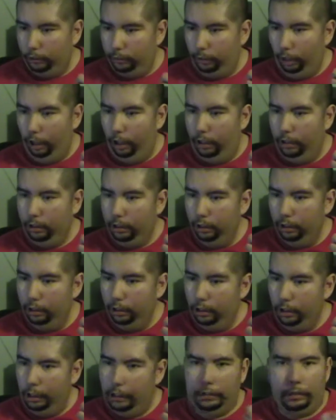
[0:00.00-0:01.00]
But
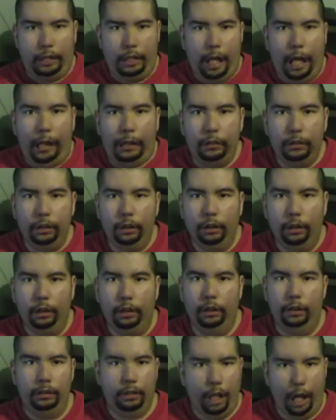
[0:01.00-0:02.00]
is the acting
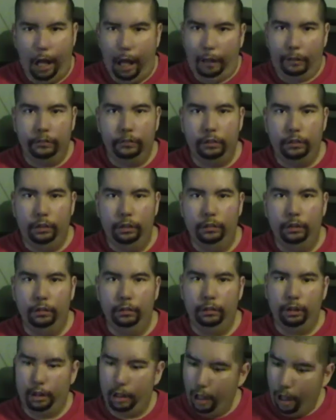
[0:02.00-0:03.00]
good?
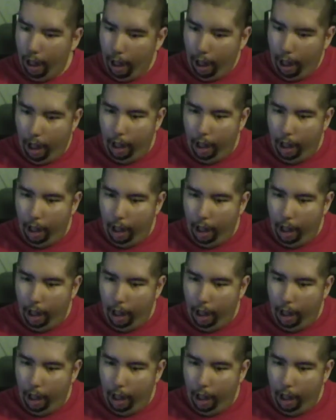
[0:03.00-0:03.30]
Absolutely.